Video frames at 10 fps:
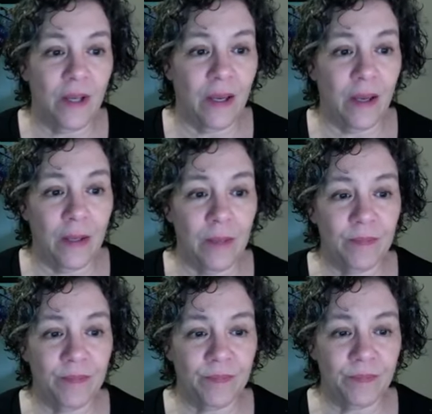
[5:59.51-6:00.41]

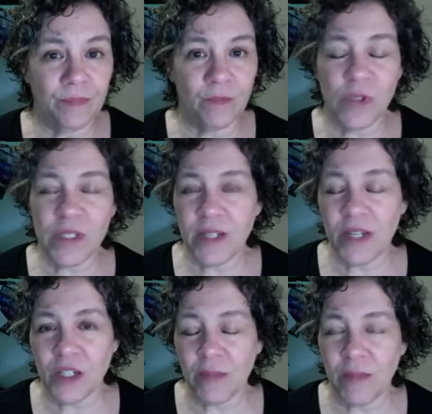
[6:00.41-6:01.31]
Um, well, it's
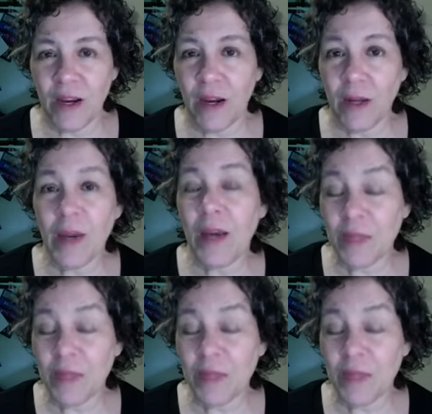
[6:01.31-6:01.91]
actually my iPad,